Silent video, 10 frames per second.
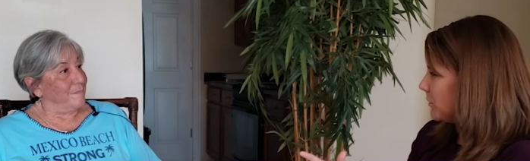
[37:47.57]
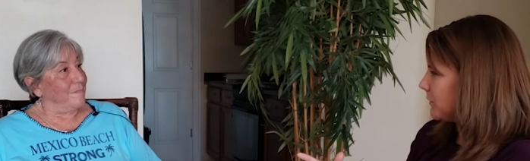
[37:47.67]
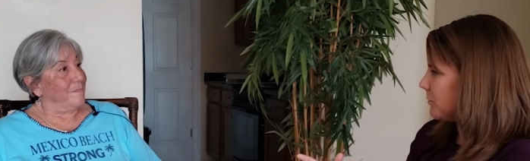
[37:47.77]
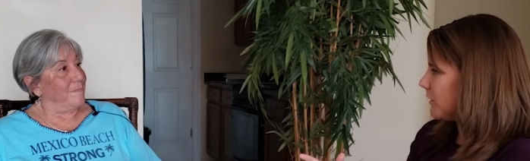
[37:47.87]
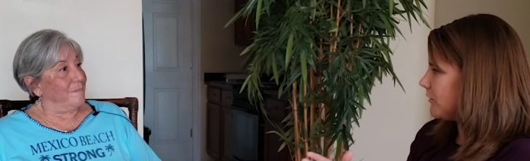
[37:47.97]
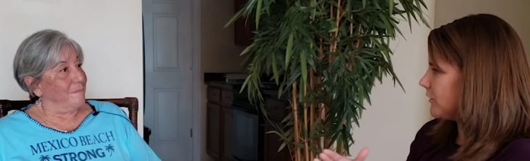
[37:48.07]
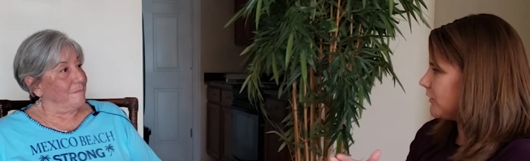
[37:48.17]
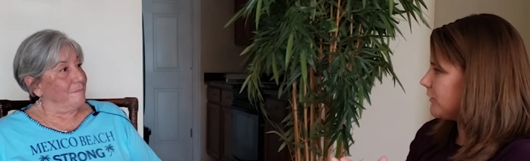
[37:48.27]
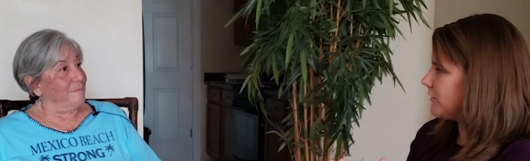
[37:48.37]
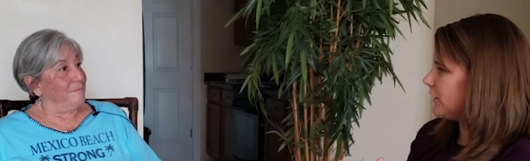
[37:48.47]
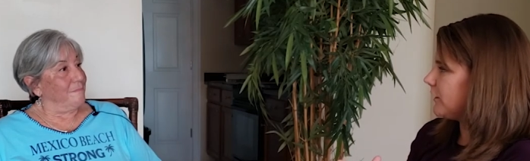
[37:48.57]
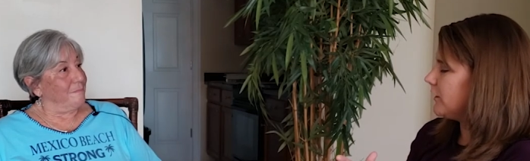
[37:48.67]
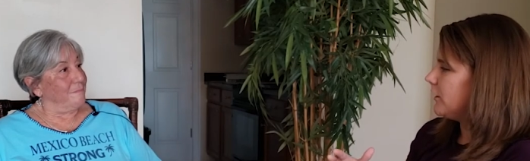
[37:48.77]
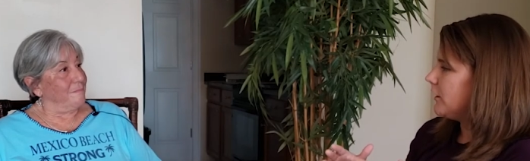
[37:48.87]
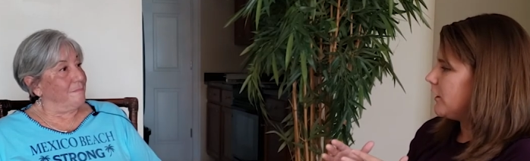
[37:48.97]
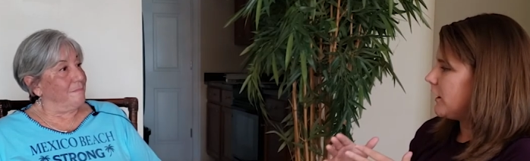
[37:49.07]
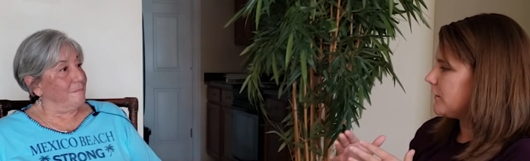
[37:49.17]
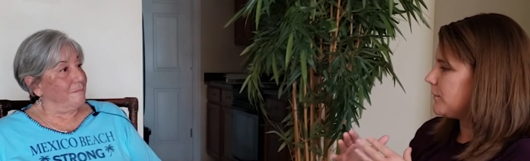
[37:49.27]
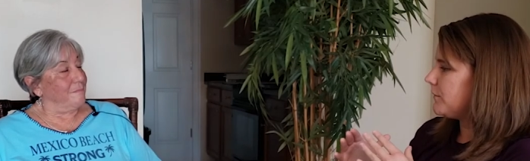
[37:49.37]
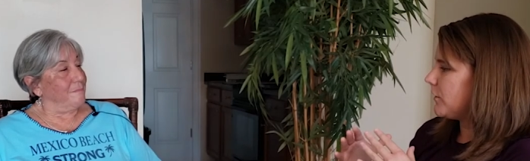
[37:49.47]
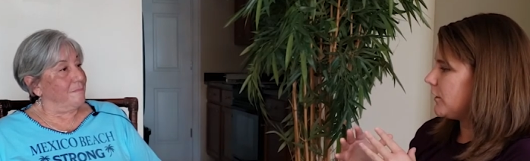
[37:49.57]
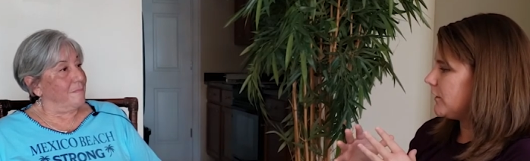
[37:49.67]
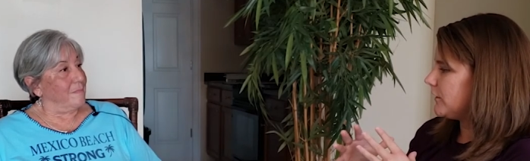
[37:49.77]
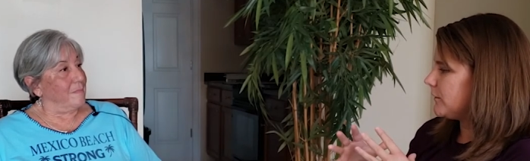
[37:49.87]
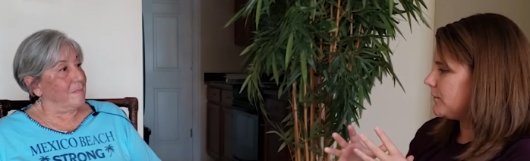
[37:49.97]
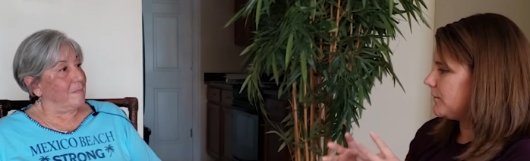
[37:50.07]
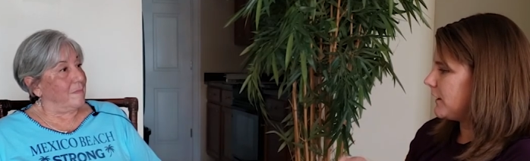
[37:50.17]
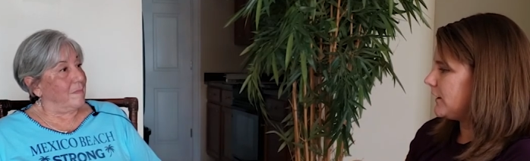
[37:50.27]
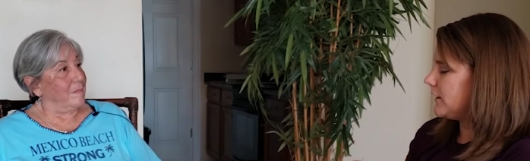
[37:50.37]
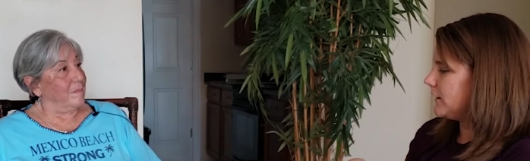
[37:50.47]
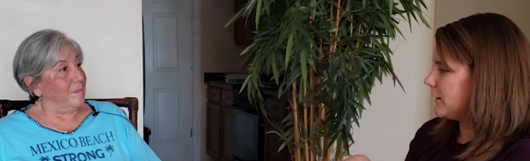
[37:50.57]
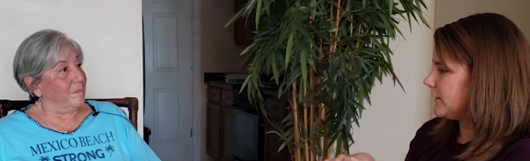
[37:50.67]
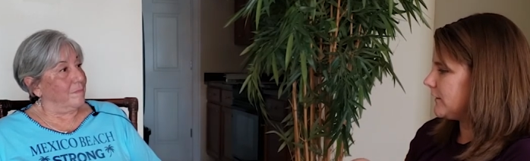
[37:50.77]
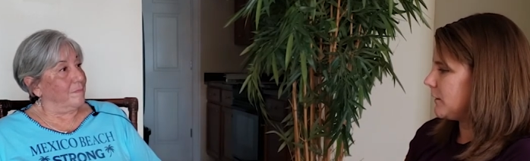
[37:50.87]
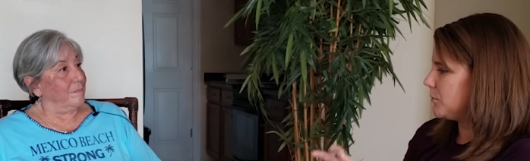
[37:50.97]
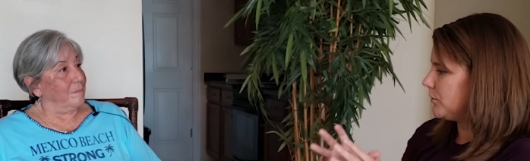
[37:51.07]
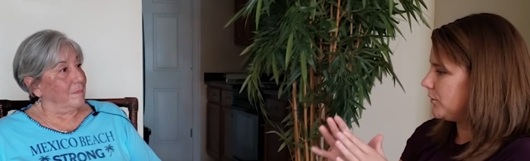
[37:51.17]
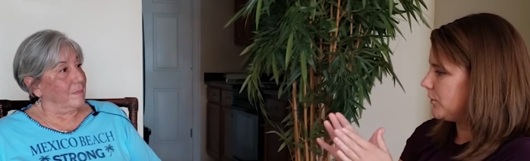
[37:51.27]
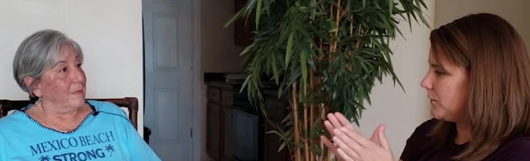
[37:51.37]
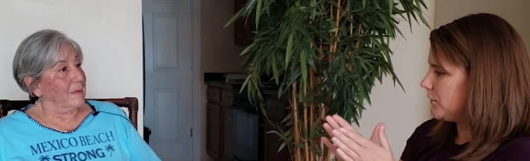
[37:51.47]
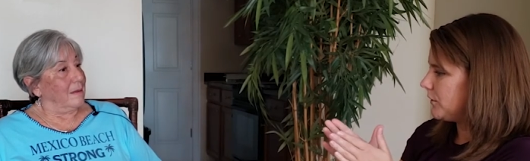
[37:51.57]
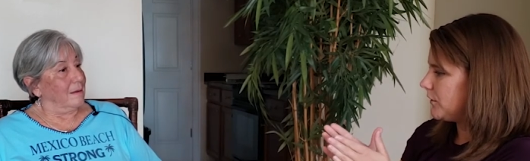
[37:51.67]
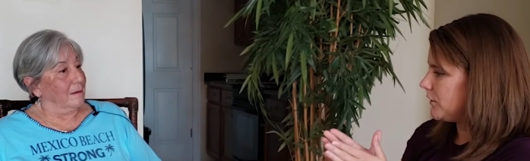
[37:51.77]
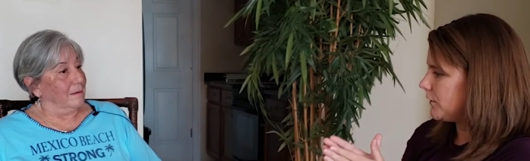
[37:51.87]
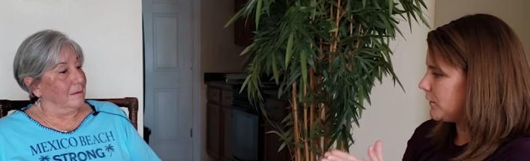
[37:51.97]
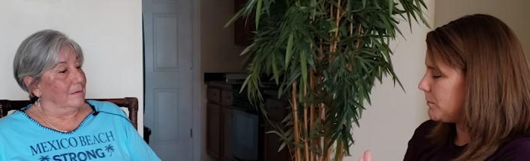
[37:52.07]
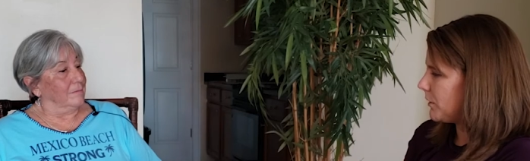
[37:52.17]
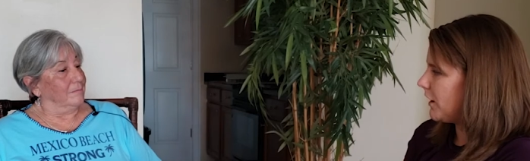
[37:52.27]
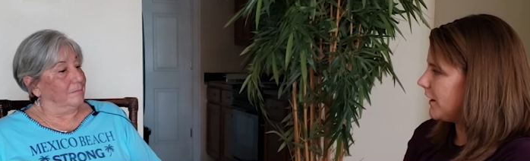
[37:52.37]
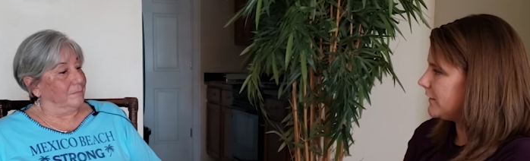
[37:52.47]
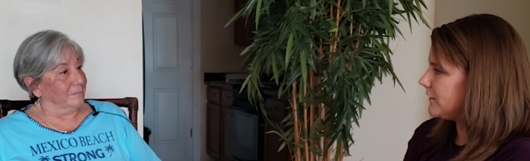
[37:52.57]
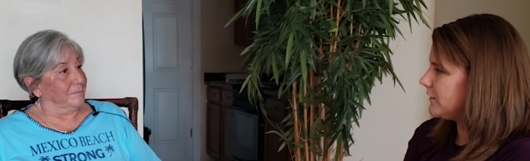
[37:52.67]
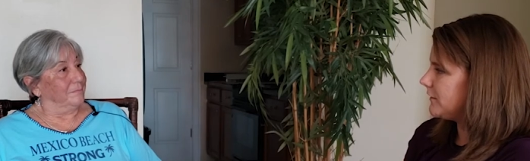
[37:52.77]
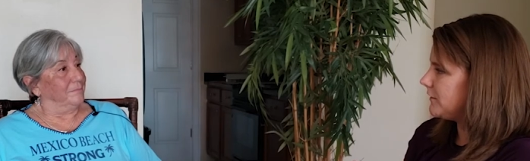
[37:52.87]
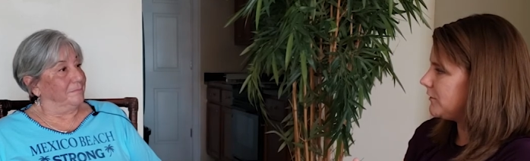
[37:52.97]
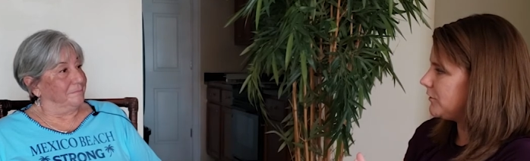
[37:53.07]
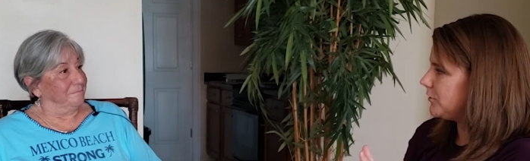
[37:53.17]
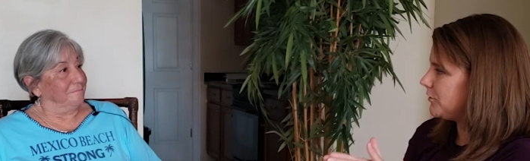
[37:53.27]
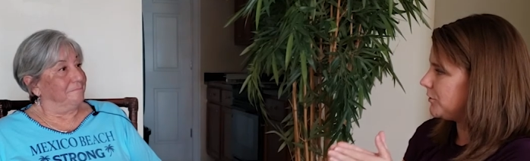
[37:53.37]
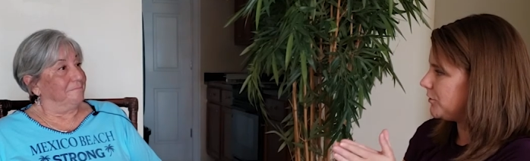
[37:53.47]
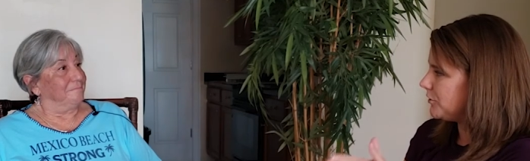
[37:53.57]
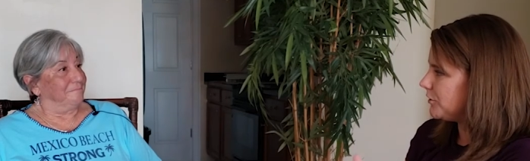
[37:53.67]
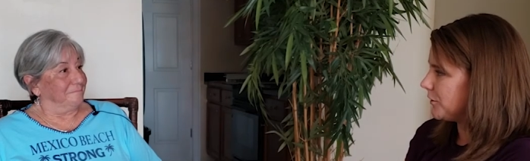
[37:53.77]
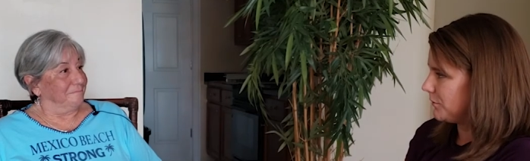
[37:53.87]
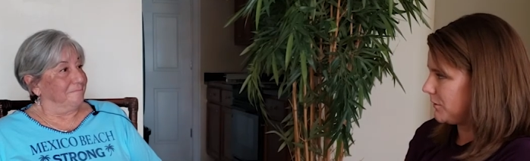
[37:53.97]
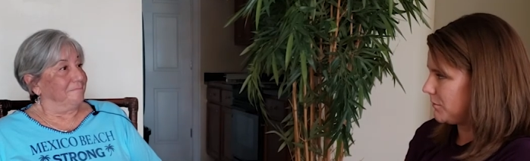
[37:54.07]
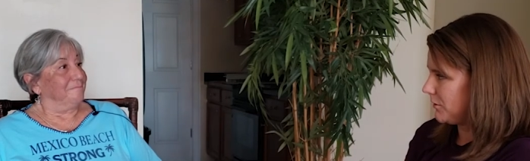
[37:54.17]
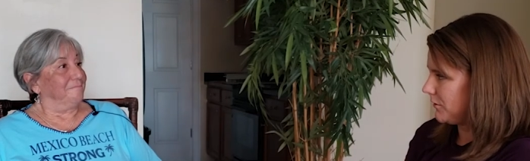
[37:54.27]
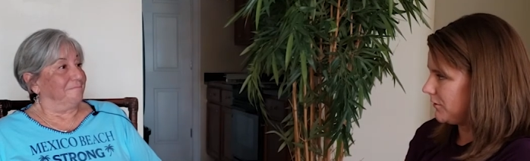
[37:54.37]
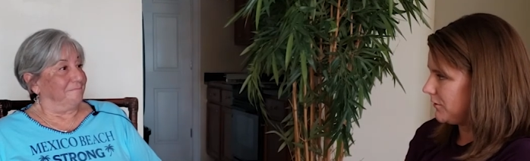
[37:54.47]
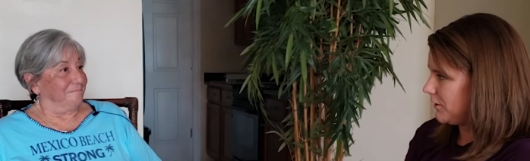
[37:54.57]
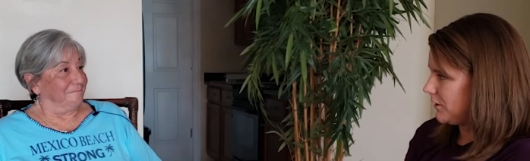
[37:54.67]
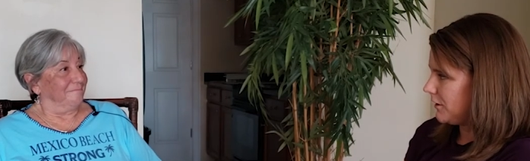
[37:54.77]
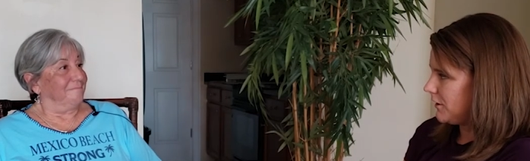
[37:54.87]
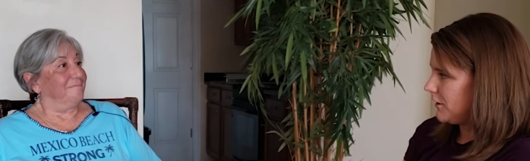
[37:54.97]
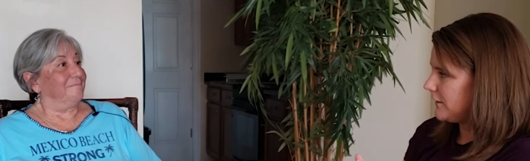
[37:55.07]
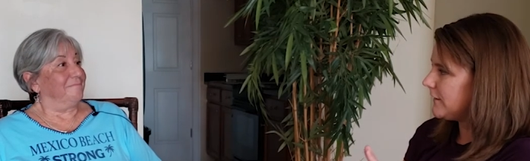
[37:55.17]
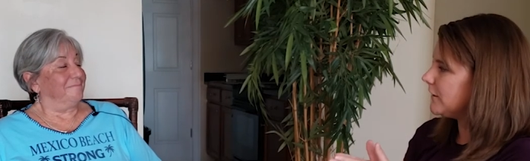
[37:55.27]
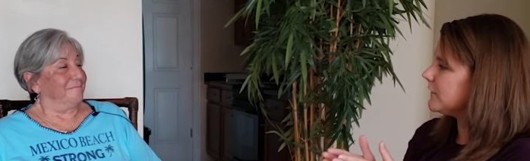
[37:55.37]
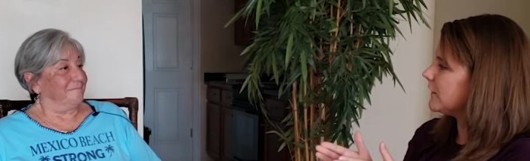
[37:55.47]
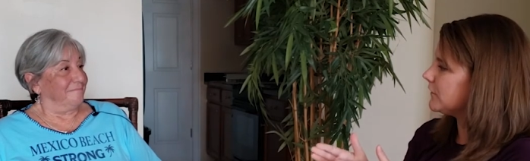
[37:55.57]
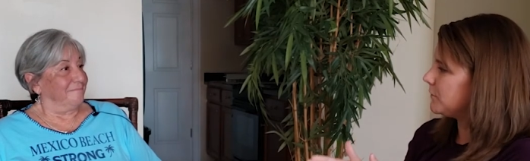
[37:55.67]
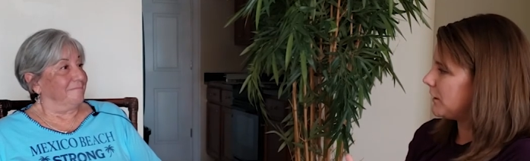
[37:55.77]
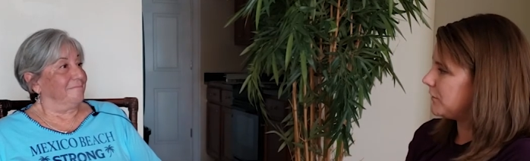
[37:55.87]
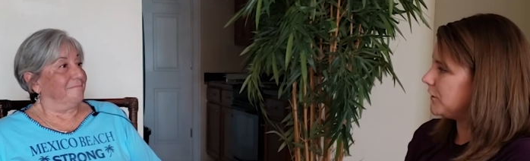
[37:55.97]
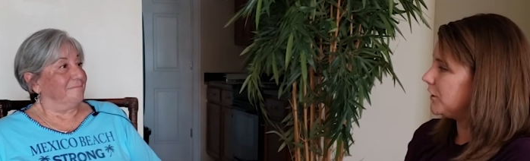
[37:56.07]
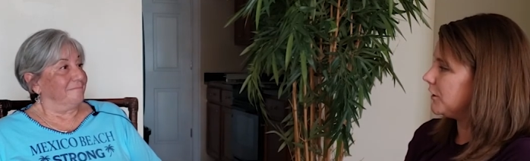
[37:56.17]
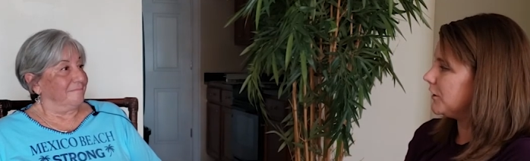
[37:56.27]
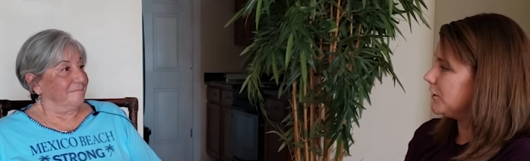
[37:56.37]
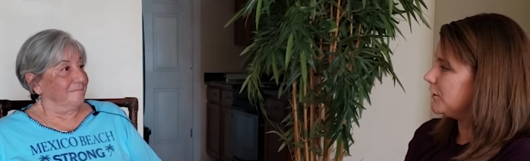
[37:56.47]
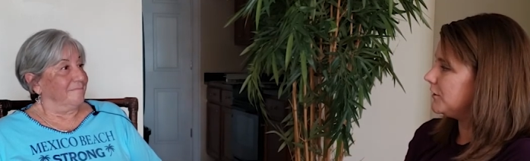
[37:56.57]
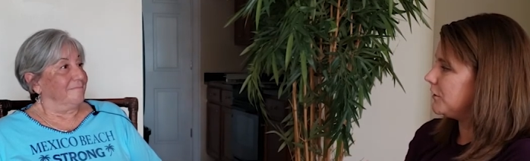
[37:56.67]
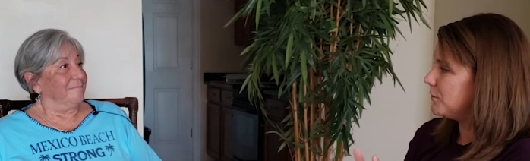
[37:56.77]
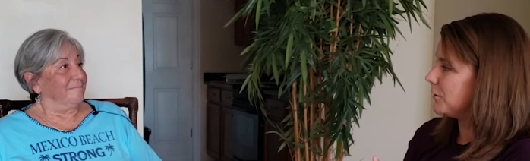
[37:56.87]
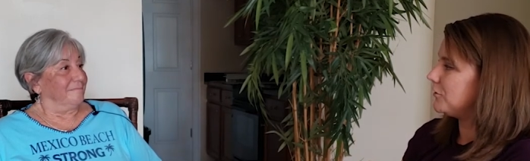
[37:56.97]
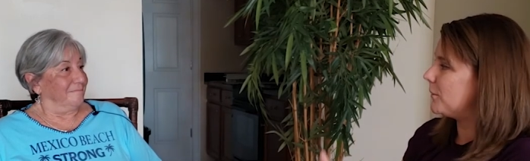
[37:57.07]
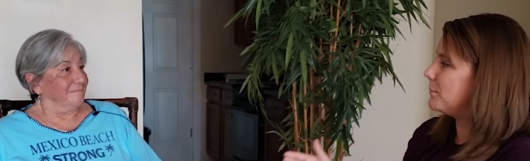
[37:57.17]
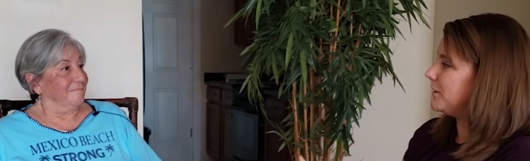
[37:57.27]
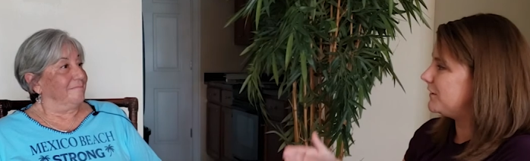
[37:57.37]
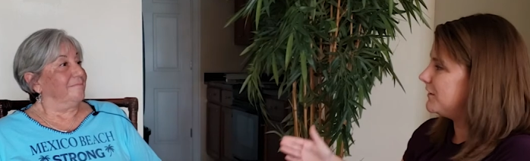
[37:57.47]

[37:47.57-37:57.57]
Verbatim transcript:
Speaker 1: with the project just yet. Mm-hmm. As far as finding a stable spot to do your rebuild, it sounds like throughout the year you were jumping.